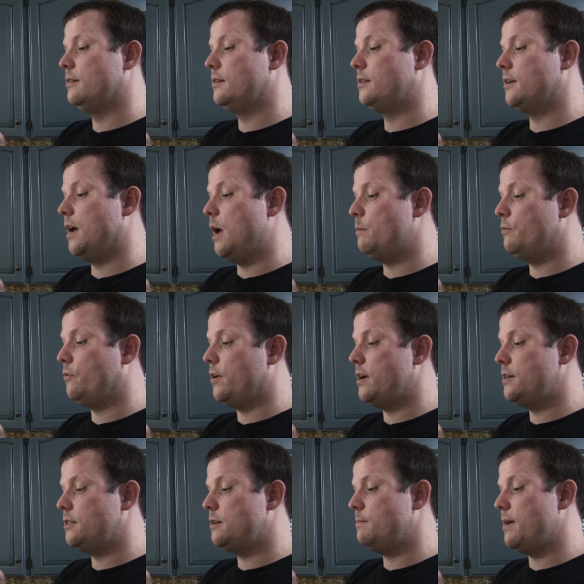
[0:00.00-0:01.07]
chopped
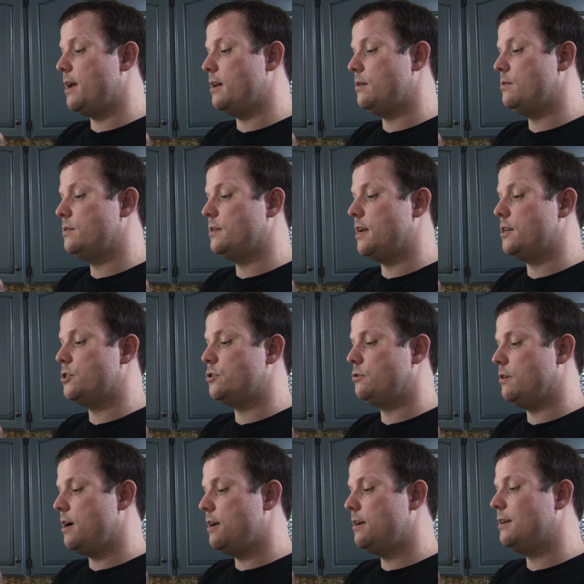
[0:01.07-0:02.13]
fresh tomatoes and
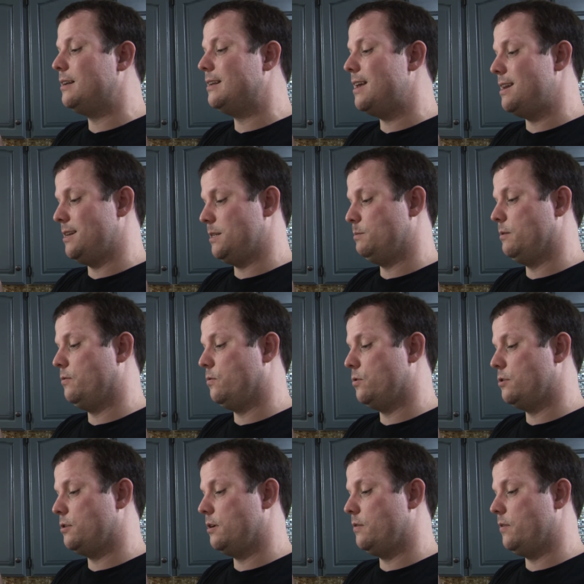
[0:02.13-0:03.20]
shredded lettuce before
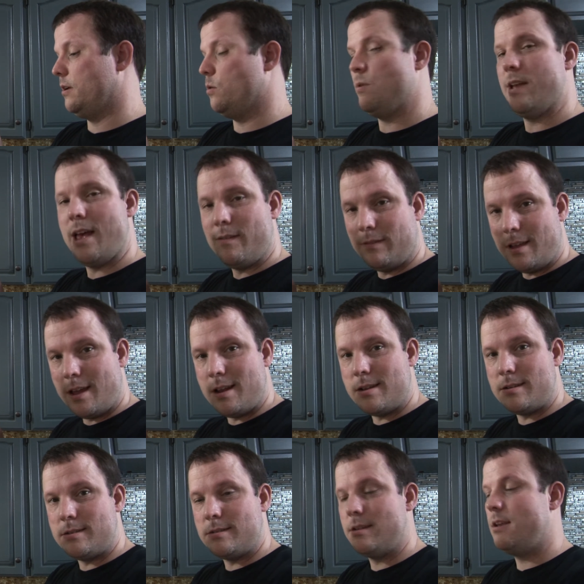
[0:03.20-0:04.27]
serving. We have
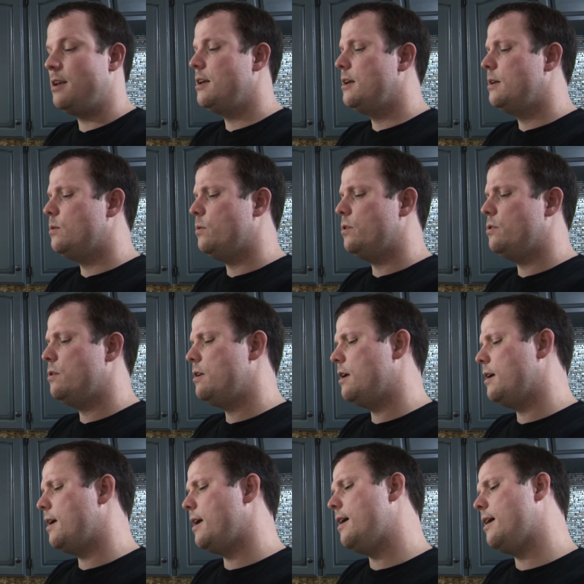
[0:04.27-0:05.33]
lettuce. Do
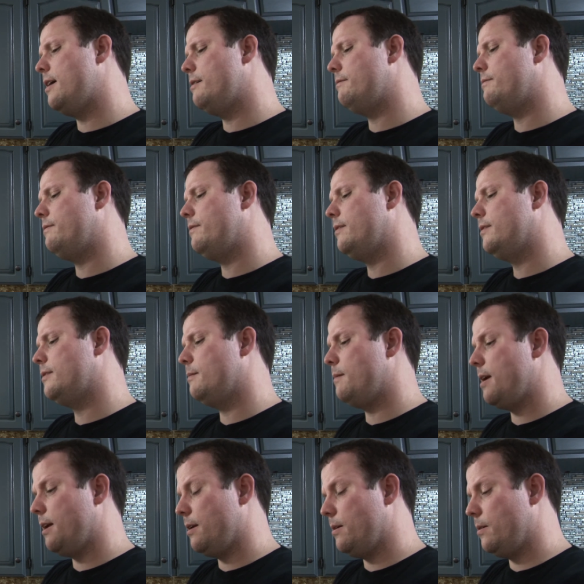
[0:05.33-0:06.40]
not have
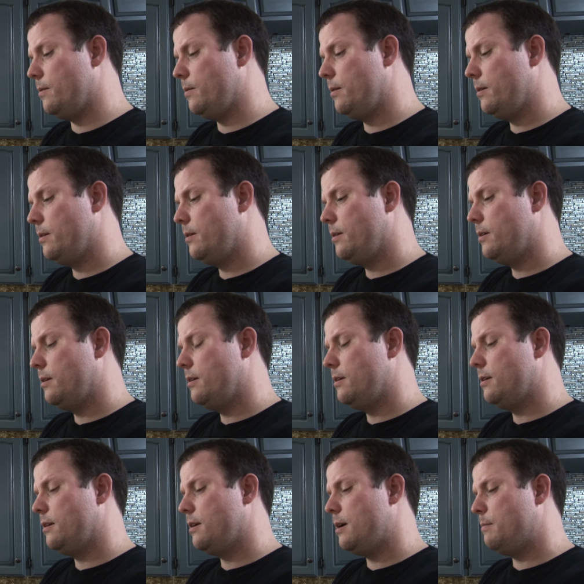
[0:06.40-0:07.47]
tomato.
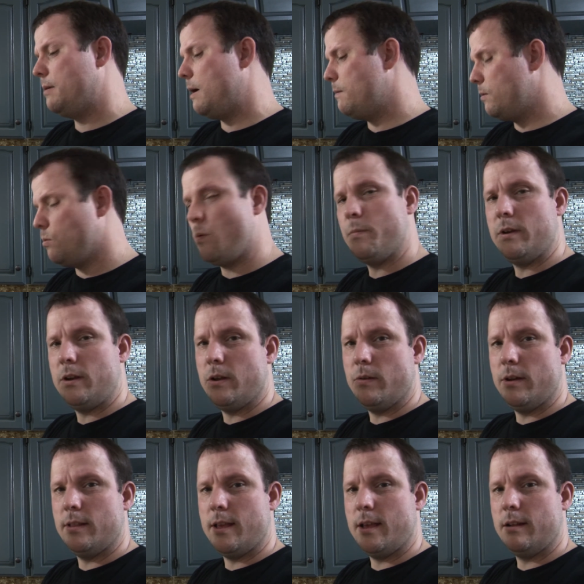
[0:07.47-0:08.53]
I probably won't be
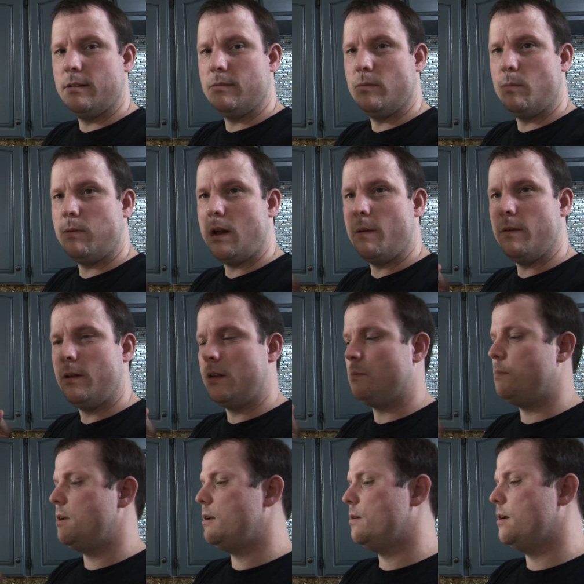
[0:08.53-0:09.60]
doing that. We'll probably just
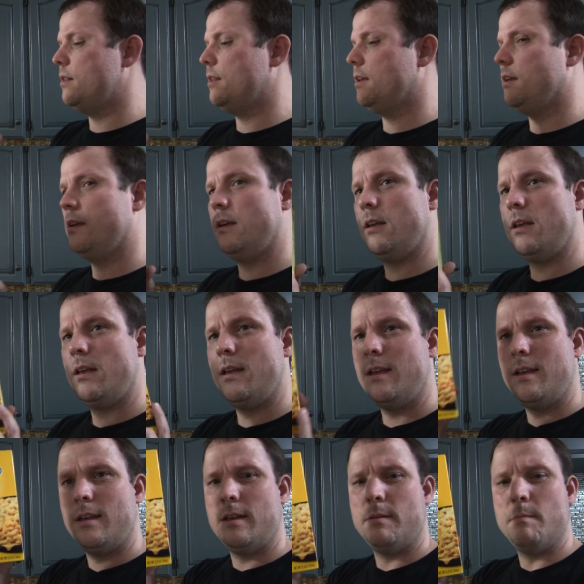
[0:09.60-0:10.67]
be doing the
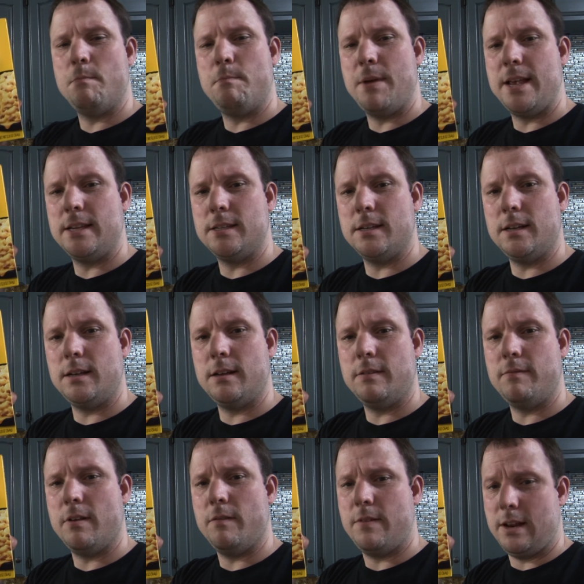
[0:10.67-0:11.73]
basic
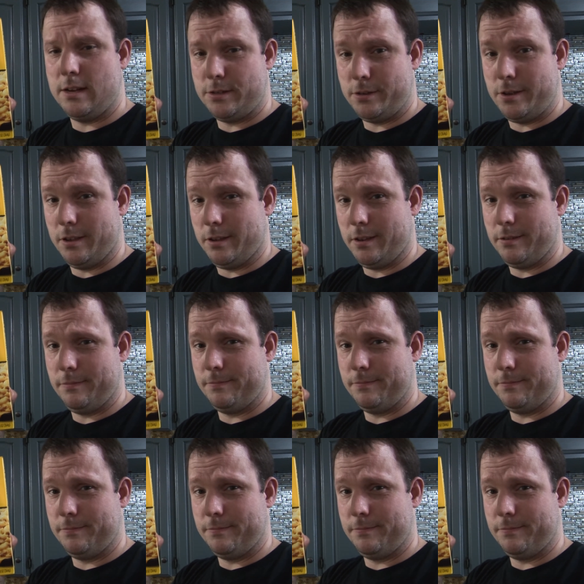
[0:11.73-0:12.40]
Velveeta skillet.